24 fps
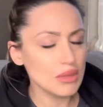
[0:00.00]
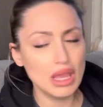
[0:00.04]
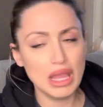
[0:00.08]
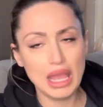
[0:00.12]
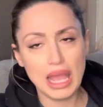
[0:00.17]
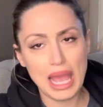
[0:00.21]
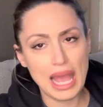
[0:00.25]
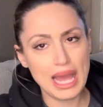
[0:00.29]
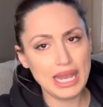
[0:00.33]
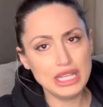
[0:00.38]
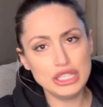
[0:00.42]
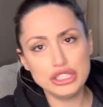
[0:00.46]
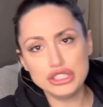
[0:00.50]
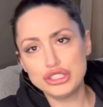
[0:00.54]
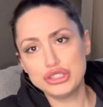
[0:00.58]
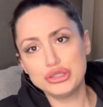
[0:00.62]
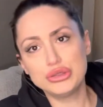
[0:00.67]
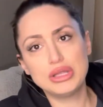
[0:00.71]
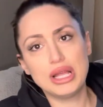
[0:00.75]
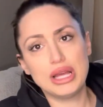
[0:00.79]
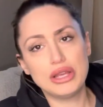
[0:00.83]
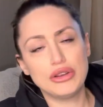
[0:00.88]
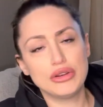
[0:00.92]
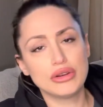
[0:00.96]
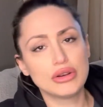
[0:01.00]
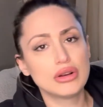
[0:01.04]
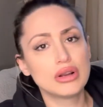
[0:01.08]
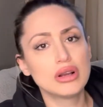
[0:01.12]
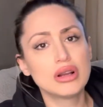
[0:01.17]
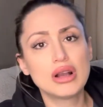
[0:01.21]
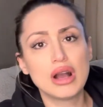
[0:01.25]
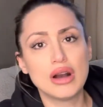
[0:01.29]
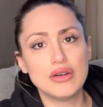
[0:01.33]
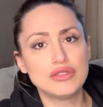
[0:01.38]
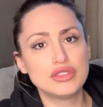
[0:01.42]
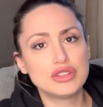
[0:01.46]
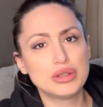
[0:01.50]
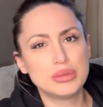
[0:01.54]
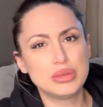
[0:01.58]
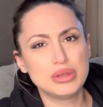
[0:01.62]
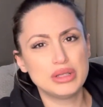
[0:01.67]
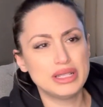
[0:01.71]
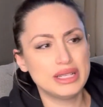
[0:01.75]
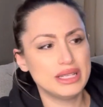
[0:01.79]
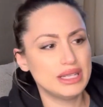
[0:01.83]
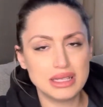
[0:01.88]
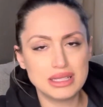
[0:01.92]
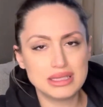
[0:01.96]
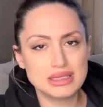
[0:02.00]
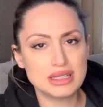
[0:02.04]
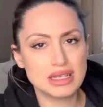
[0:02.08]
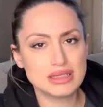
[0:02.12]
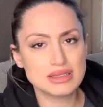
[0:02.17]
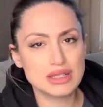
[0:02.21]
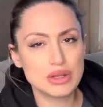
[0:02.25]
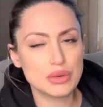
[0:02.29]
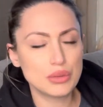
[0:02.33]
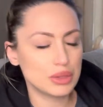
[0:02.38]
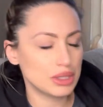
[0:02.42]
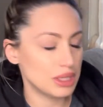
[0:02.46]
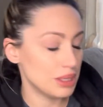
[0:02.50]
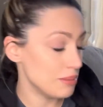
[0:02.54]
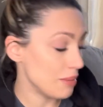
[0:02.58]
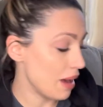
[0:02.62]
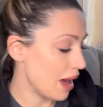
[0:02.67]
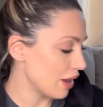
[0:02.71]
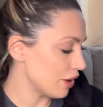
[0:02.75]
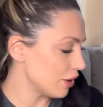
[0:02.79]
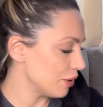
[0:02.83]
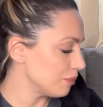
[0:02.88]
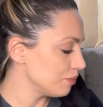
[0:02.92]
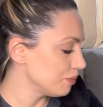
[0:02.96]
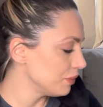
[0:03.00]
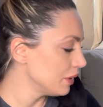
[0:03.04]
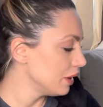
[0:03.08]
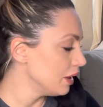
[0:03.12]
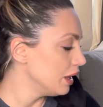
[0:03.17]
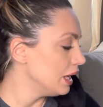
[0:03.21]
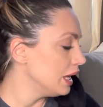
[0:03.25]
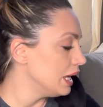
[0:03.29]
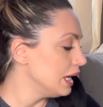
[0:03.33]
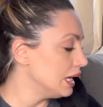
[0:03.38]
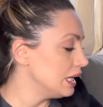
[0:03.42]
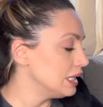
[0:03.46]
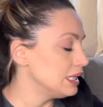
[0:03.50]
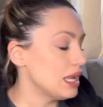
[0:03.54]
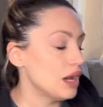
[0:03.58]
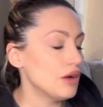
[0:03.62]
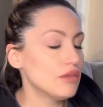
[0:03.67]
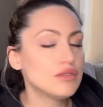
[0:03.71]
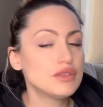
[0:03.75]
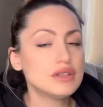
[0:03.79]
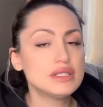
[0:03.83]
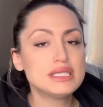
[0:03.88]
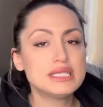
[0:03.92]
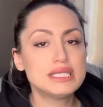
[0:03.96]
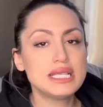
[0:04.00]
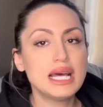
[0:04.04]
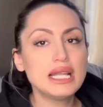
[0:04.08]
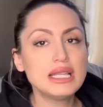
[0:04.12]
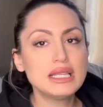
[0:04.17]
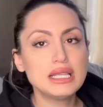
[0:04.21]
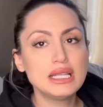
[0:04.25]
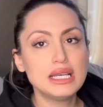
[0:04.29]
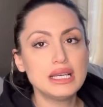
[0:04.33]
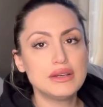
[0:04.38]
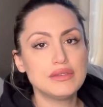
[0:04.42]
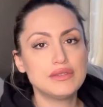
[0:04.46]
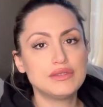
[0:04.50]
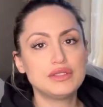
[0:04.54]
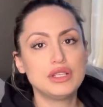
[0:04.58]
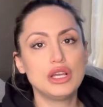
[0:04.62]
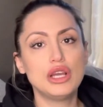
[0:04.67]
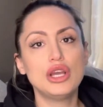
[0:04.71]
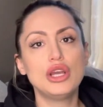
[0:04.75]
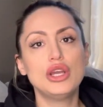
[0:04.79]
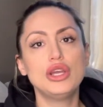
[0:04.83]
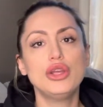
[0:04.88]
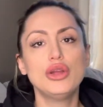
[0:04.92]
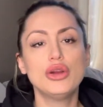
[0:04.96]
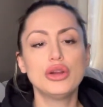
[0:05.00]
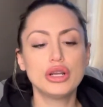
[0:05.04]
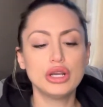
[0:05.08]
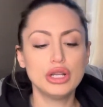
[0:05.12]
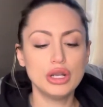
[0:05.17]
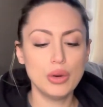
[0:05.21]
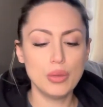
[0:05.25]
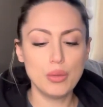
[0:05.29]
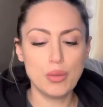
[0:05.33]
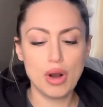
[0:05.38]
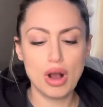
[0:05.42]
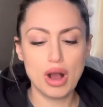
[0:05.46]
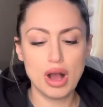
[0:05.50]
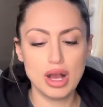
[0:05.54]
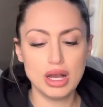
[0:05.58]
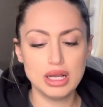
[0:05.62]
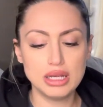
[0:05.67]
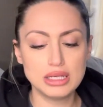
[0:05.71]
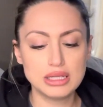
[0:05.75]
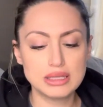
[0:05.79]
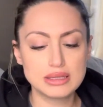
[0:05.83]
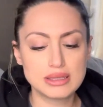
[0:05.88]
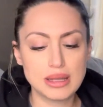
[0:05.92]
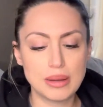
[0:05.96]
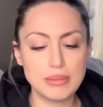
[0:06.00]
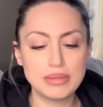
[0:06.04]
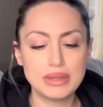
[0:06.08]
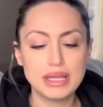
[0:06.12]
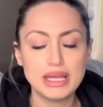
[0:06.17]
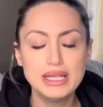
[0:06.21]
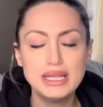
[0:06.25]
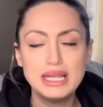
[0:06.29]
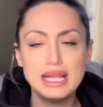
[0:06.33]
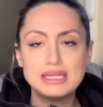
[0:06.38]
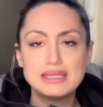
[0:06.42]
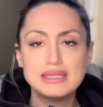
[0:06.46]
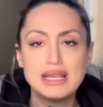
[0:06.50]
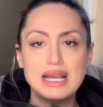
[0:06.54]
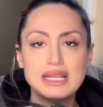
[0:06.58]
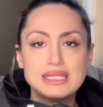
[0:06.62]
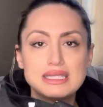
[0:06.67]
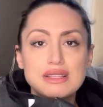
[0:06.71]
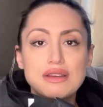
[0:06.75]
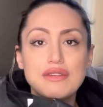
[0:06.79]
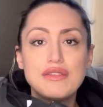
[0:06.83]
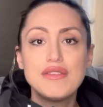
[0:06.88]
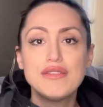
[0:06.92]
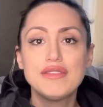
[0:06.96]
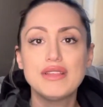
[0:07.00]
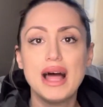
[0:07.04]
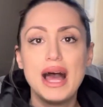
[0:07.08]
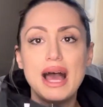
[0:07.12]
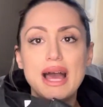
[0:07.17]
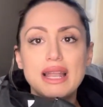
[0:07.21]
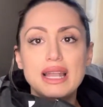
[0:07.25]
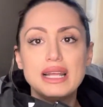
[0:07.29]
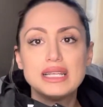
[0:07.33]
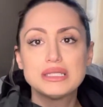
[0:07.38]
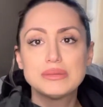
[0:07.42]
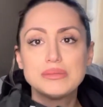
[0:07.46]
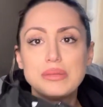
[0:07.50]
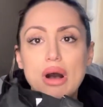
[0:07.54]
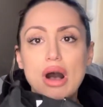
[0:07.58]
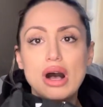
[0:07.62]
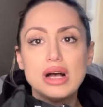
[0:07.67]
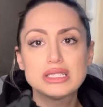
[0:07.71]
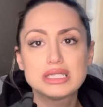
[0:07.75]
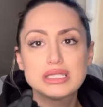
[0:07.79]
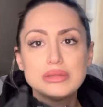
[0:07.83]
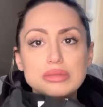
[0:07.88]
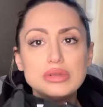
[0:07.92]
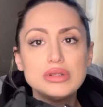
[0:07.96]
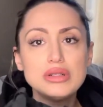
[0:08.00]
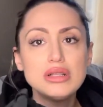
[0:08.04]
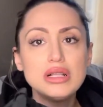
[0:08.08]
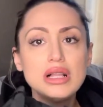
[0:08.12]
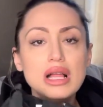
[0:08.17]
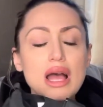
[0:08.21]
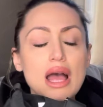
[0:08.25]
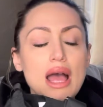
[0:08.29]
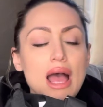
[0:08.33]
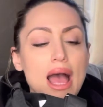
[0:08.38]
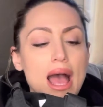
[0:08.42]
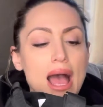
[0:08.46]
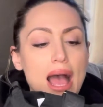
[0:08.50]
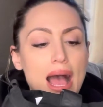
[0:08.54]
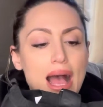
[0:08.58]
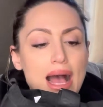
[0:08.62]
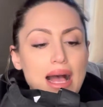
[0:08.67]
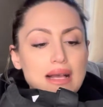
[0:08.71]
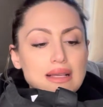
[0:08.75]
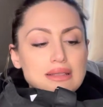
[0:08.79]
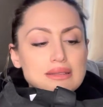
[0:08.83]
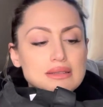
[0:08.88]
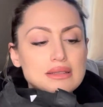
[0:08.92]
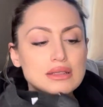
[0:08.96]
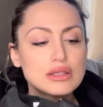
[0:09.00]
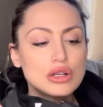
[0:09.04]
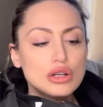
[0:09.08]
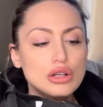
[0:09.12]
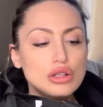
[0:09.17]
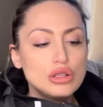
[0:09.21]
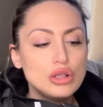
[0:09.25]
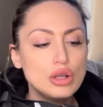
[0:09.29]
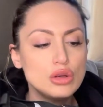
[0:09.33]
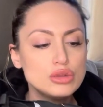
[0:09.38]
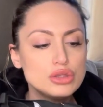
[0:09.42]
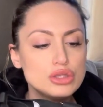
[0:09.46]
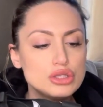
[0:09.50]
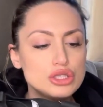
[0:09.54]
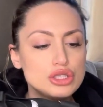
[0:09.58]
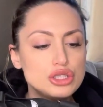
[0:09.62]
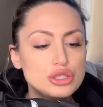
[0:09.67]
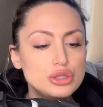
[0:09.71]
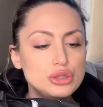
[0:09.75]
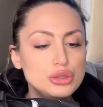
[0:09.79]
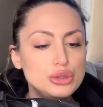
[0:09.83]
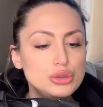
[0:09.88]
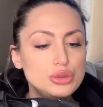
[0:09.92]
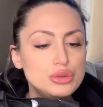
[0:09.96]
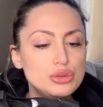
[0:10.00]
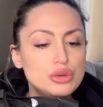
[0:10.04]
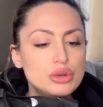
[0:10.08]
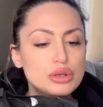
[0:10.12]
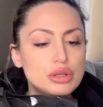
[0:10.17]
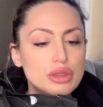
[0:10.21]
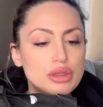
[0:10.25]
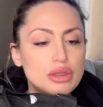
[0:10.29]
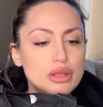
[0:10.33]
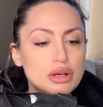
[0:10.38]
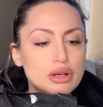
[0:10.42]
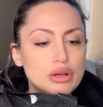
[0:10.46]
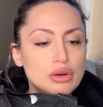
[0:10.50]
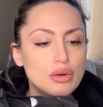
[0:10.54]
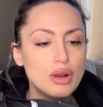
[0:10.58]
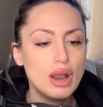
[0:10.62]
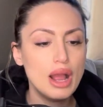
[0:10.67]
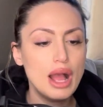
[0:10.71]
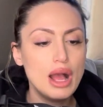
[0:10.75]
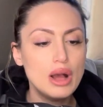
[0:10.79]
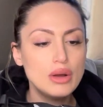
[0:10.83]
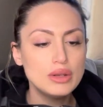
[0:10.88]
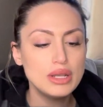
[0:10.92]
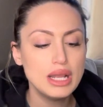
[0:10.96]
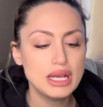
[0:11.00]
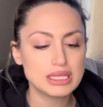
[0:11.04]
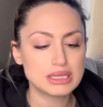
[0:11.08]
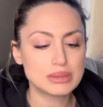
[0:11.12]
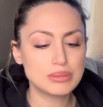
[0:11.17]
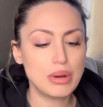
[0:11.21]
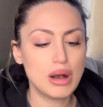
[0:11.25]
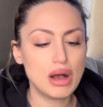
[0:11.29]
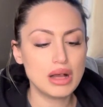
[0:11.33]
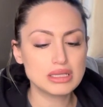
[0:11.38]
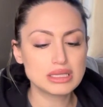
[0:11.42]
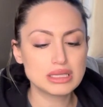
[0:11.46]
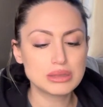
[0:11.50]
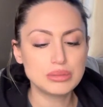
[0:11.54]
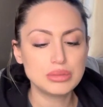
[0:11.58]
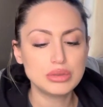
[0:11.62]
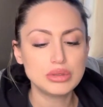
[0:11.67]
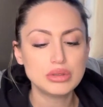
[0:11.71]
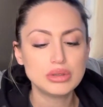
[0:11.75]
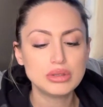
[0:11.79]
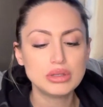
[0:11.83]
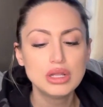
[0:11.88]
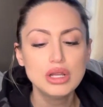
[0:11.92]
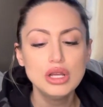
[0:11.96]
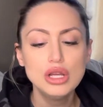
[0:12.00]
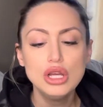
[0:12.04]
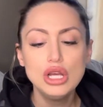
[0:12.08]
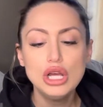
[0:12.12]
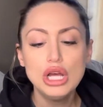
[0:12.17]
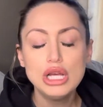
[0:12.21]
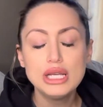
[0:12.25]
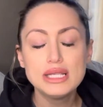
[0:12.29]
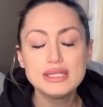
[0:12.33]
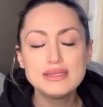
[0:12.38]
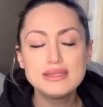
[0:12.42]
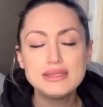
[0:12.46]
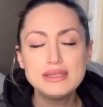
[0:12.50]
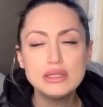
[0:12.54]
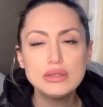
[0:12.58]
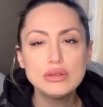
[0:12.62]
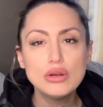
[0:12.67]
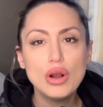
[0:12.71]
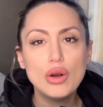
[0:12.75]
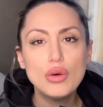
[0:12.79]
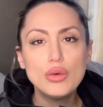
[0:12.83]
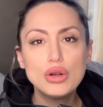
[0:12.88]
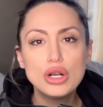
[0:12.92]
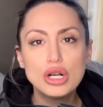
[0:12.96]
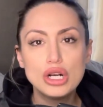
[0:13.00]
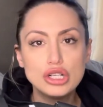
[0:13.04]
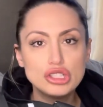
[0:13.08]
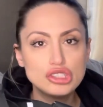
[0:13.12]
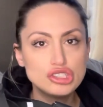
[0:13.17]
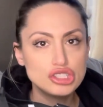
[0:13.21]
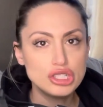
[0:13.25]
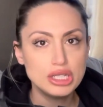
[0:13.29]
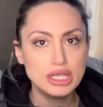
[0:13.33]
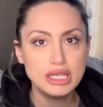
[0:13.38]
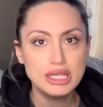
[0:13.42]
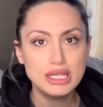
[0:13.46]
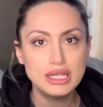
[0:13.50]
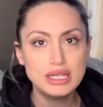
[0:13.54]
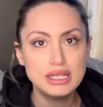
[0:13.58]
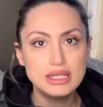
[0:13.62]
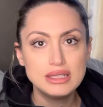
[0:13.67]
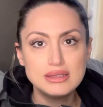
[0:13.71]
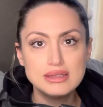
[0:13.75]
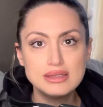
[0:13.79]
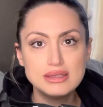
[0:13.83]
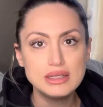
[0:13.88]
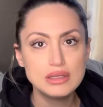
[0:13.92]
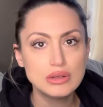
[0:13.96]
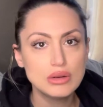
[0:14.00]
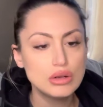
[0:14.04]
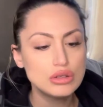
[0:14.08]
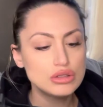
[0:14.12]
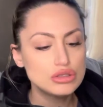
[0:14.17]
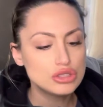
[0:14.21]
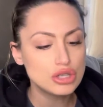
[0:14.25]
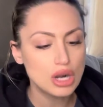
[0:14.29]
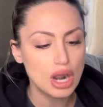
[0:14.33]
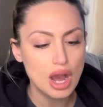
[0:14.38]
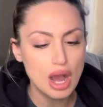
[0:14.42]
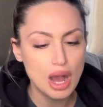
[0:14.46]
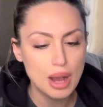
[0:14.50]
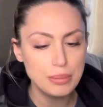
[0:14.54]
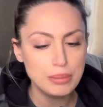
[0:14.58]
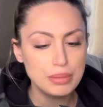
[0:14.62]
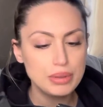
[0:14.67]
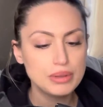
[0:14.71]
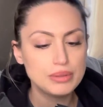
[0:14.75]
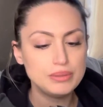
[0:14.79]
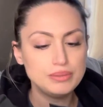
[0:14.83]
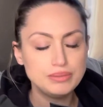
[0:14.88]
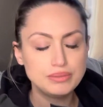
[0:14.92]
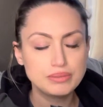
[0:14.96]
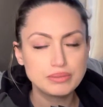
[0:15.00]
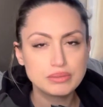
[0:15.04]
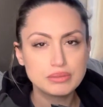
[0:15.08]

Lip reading: any shoe that you're comfortable in. It doesn't really matter. Now for deadlift, you're gonna want something that's as flat as possible, as close to the ground as possible, zero cushion, zero drop,